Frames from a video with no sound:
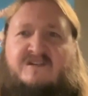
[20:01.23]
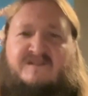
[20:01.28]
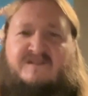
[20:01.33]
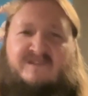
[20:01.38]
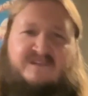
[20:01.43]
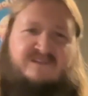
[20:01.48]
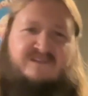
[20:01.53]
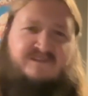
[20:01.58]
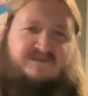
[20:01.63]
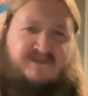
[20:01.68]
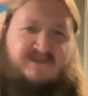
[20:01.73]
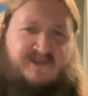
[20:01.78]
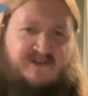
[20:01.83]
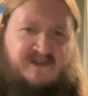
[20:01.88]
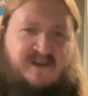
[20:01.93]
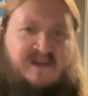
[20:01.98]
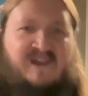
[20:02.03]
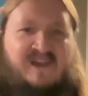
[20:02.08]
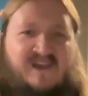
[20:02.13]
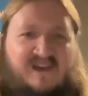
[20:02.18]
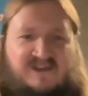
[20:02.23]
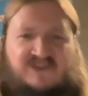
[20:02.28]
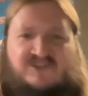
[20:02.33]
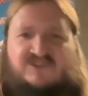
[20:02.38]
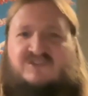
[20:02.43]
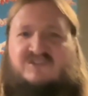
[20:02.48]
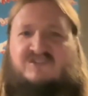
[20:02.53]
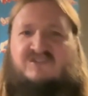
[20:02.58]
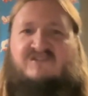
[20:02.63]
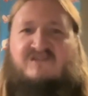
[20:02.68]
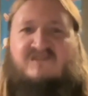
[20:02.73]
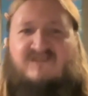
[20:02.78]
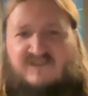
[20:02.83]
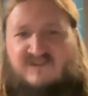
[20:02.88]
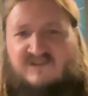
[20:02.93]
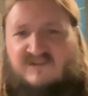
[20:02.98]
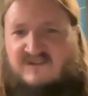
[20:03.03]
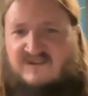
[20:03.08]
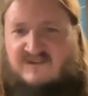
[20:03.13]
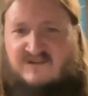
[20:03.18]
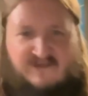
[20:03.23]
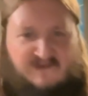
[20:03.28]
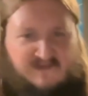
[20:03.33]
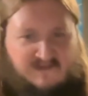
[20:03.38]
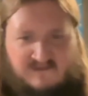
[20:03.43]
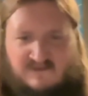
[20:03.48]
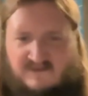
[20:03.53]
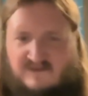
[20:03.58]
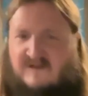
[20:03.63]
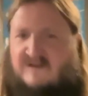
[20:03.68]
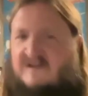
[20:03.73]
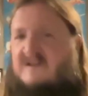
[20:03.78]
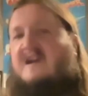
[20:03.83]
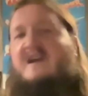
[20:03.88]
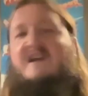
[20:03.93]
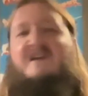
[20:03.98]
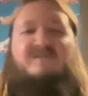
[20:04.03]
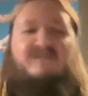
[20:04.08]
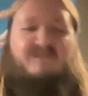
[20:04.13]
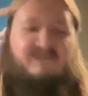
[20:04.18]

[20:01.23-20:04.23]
needs it for their collection. Again,